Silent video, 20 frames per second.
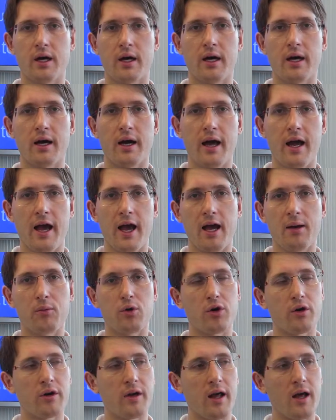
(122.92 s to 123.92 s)
a
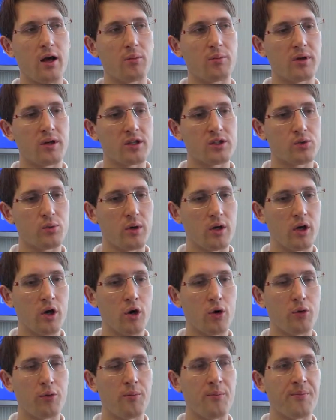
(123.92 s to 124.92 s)
hammer or nail, because we
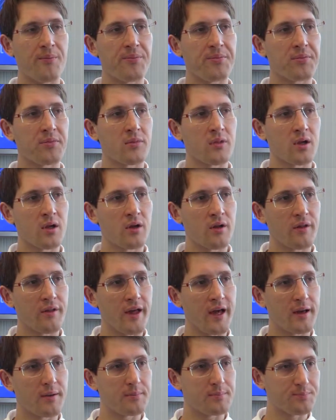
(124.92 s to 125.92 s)
know
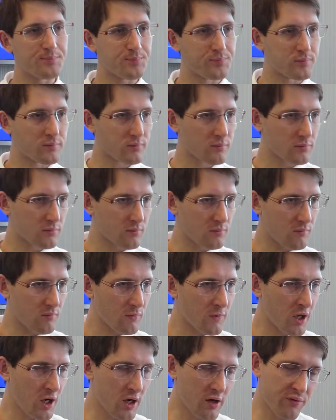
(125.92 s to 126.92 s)
that
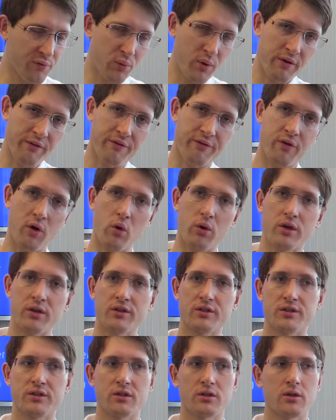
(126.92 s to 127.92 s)
if we
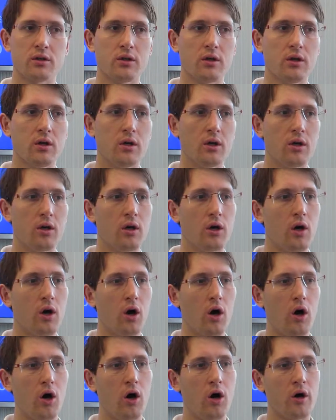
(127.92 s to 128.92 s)
focus
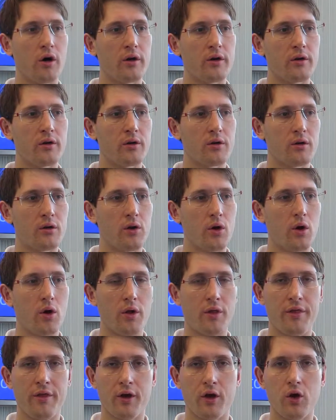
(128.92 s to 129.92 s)
on
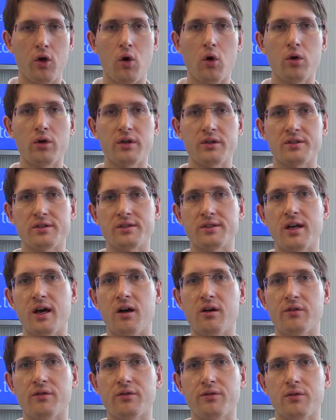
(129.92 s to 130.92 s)
the goal
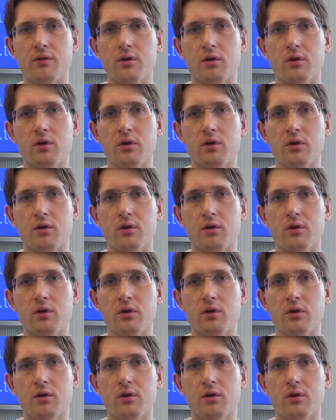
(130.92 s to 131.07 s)
itself,